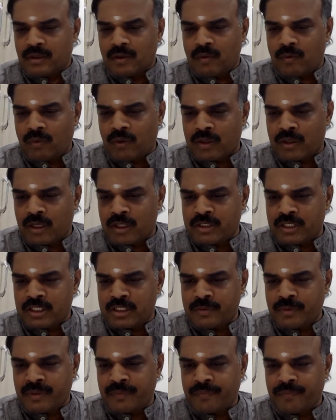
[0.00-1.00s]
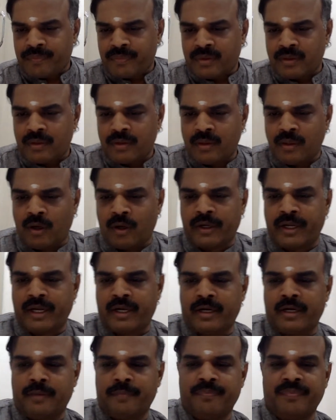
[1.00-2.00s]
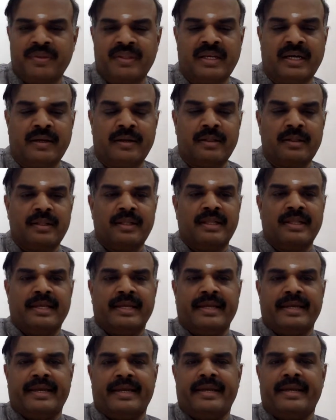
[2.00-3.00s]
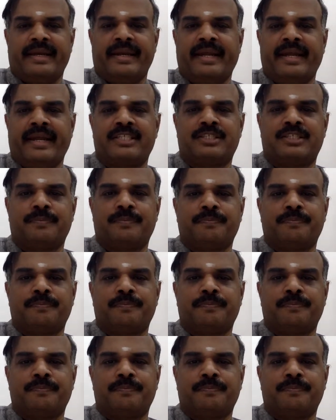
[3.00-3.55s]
What Rajalakshmi? Okay. Yeah. Next,